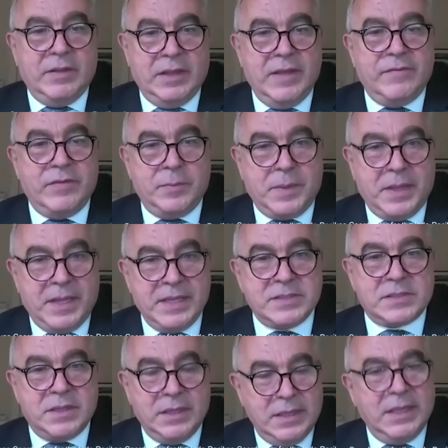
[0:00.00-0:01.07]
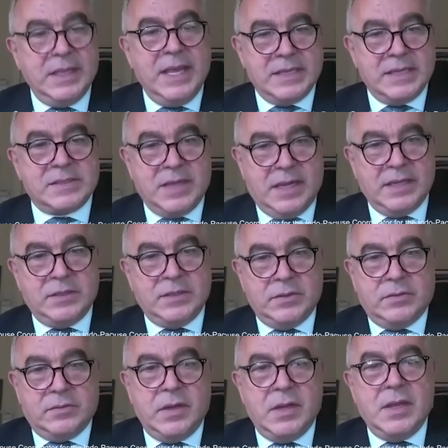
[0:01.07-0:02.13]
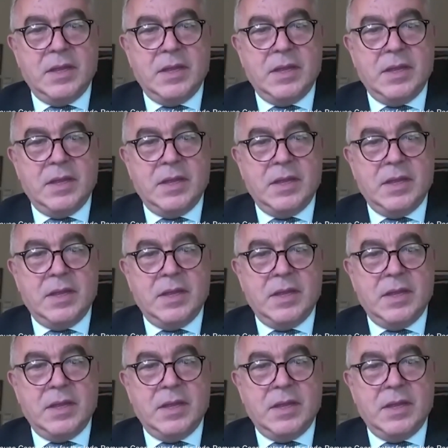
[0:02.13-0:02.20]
live in peace? Yes, I do.